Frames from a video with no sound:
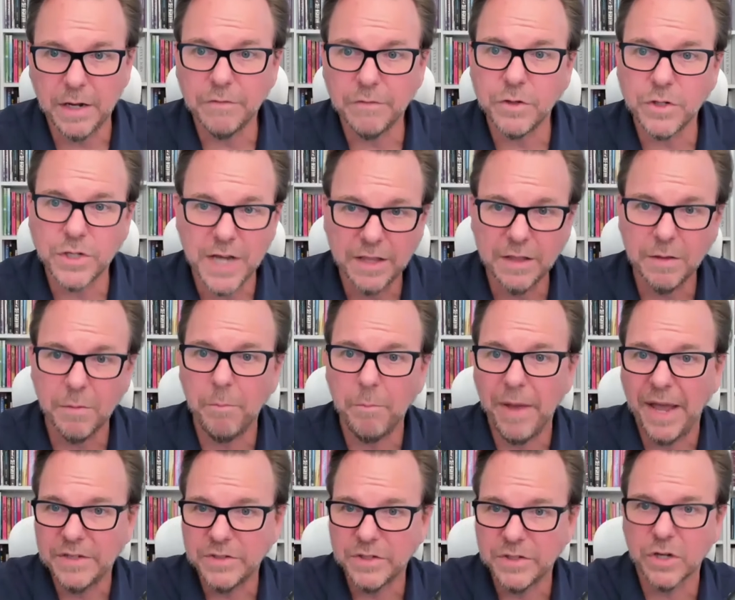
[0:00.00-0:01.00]
and if you take the
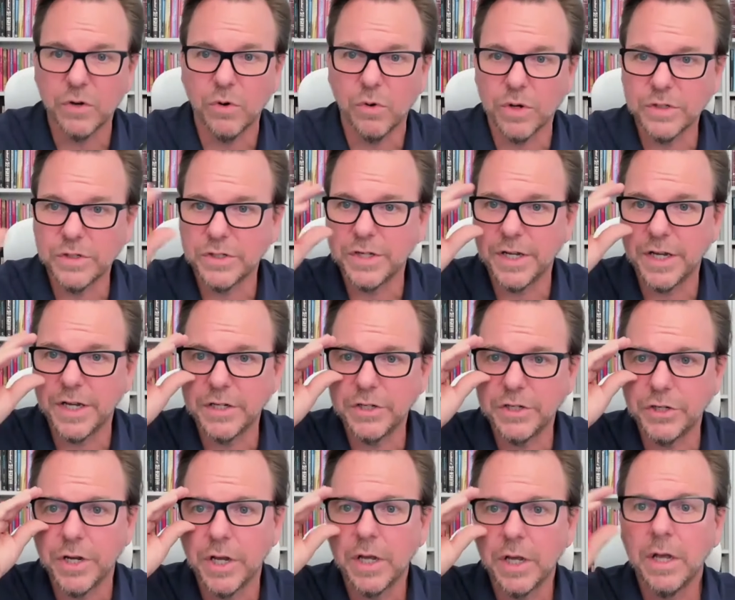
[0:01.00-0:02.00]
basic course,
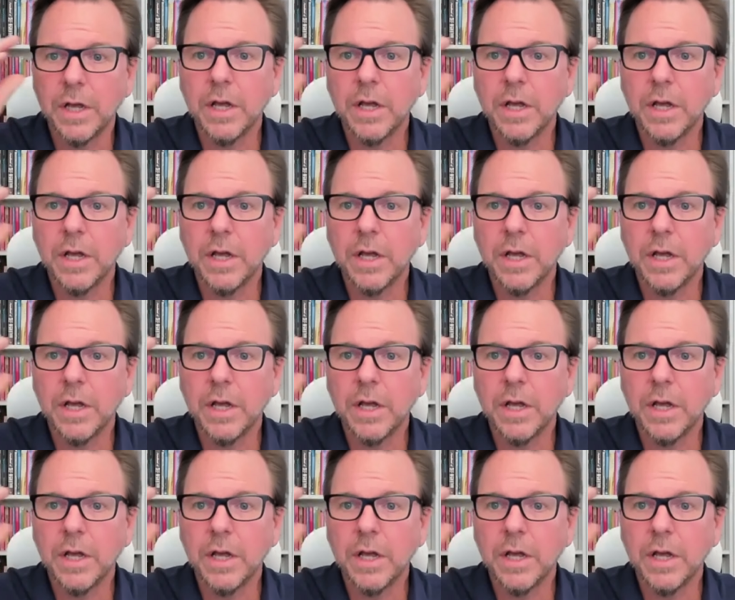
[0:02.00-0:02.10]
Tish,